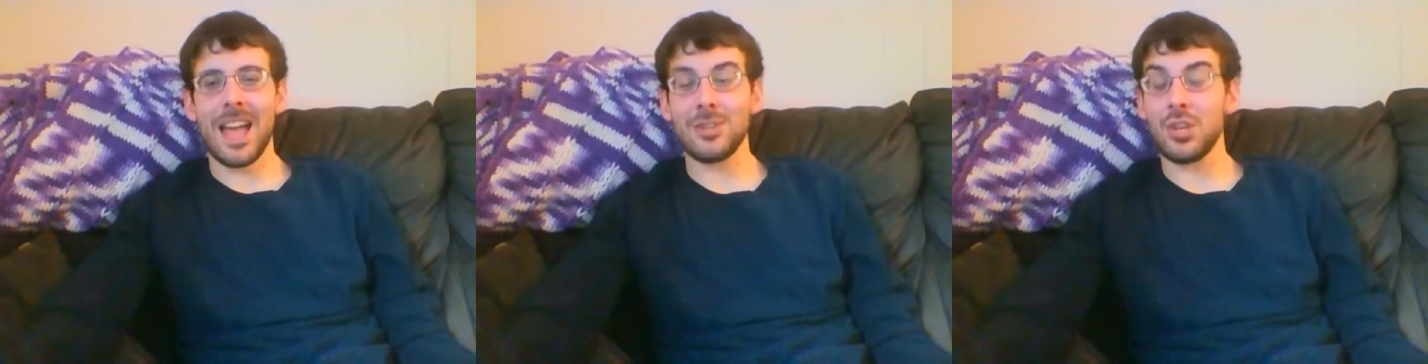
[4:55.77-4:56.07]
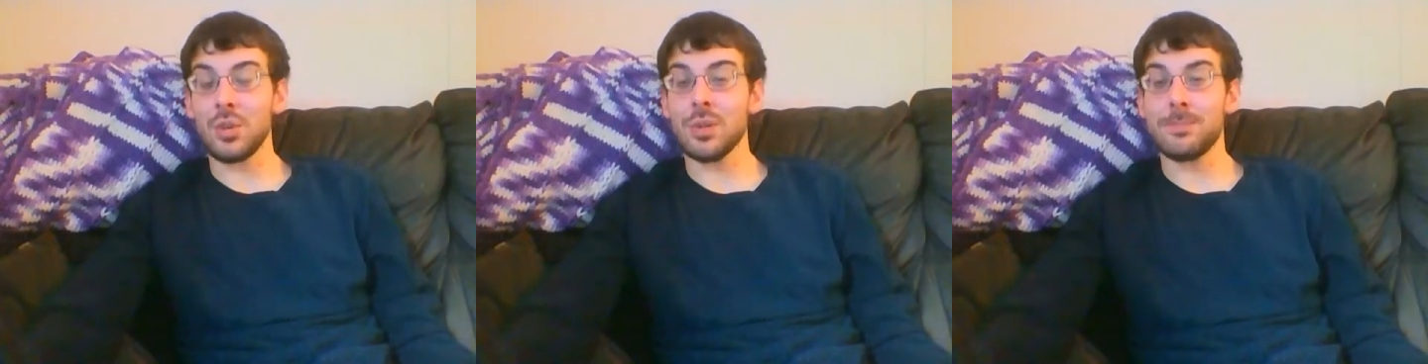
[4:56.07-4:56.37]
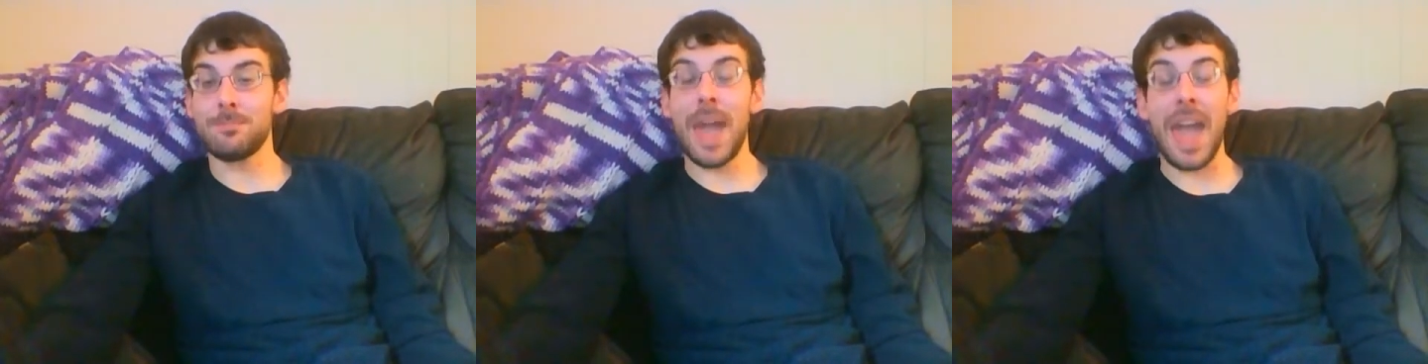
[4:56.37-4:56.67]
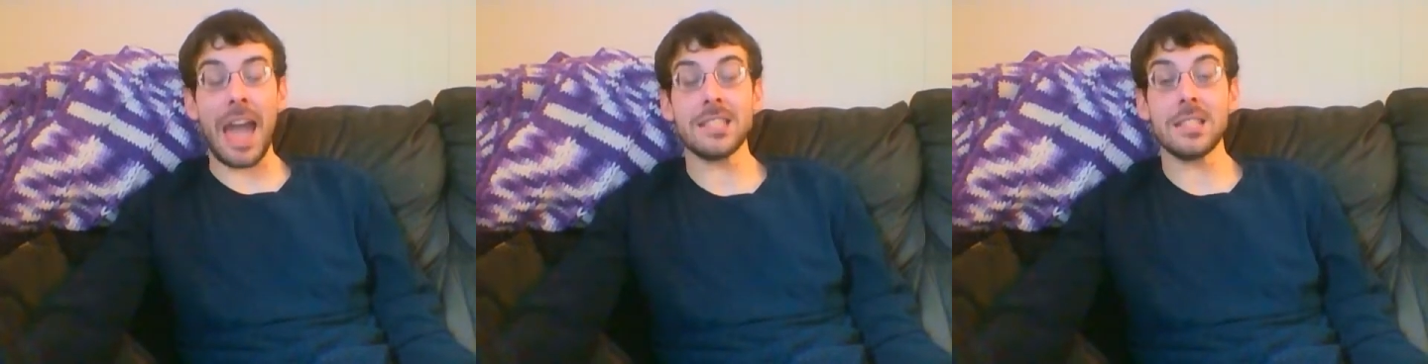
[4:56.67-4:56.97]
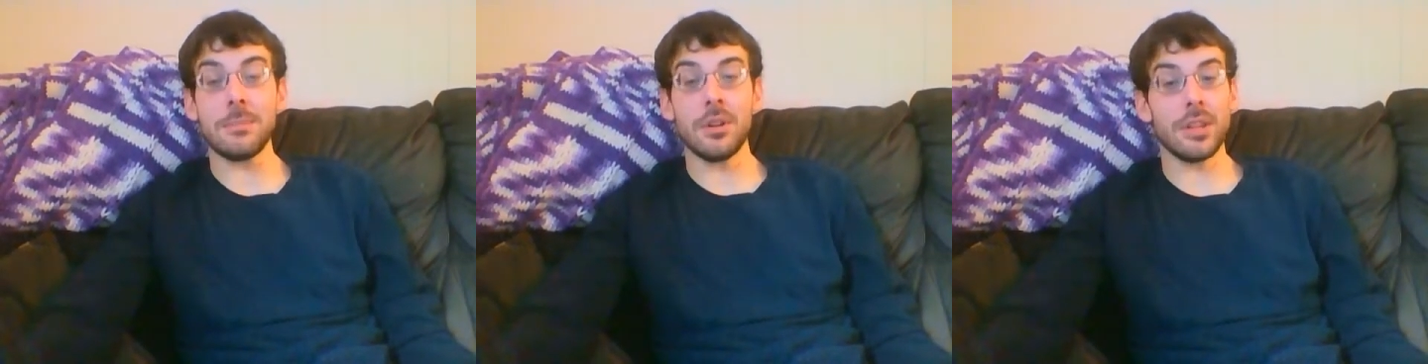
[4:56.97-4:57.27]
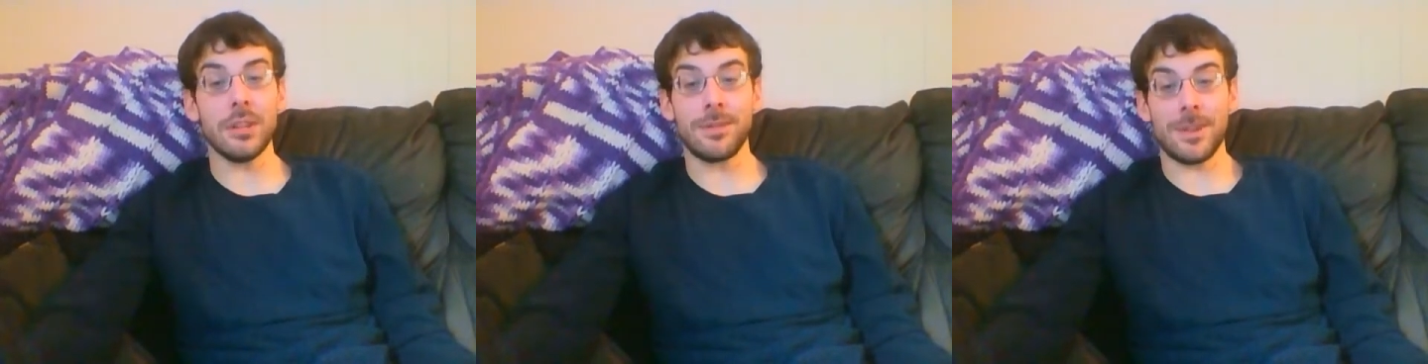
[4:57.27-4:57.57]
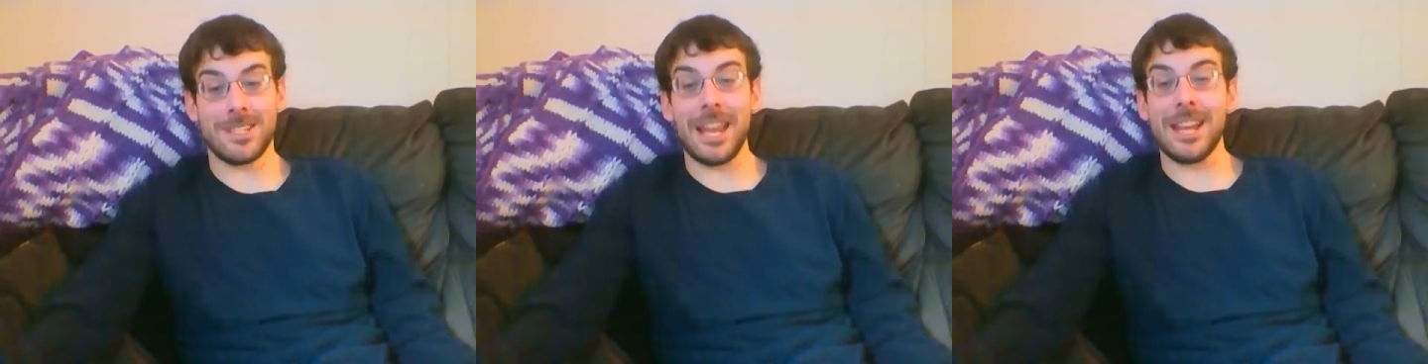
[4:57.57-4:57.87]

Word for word: she was passable in the first